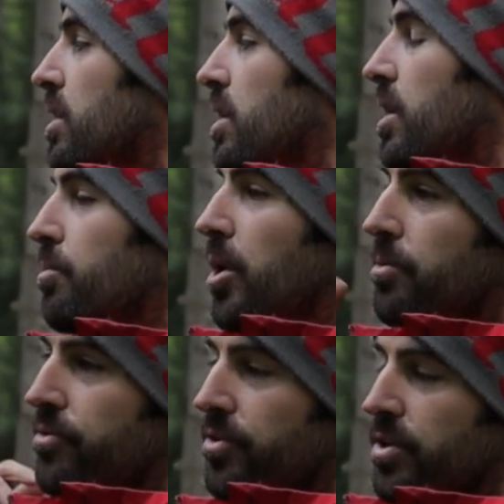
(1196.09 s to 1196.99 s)
I might
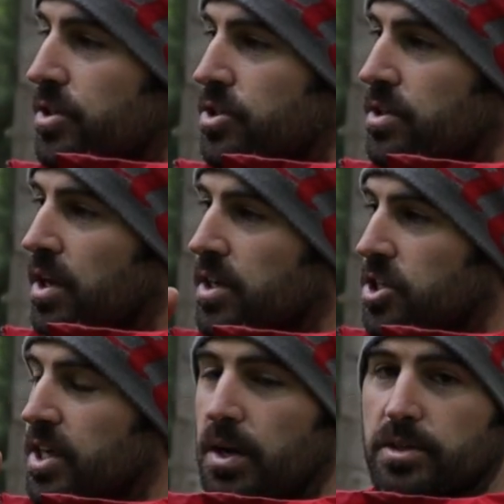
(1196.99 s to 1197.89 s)
prefer the slightly
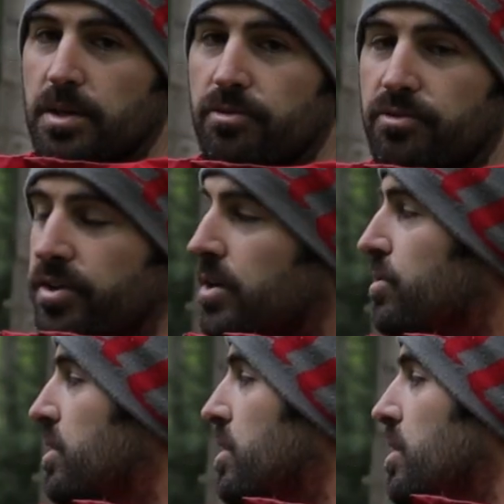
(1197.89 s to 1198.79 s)
shallower depth of
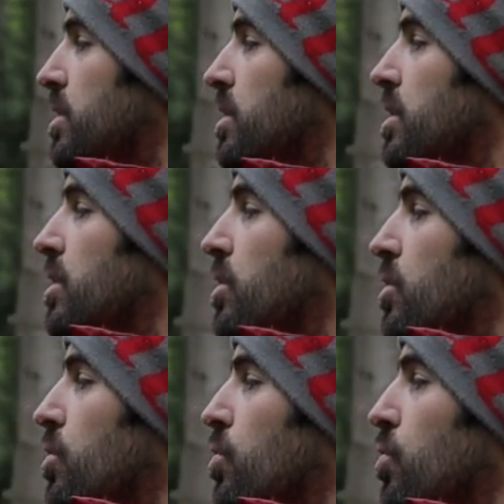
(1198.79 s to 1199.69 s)
field,
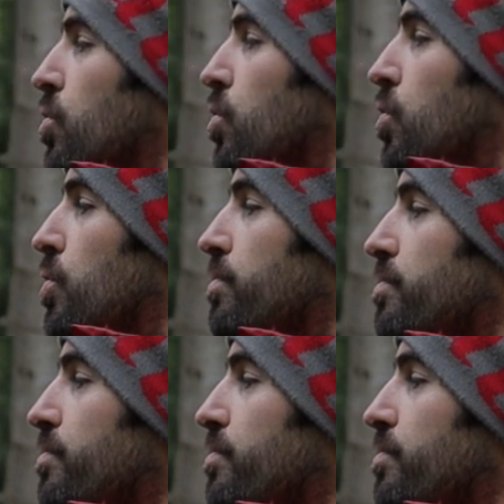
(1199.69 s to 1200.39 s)
or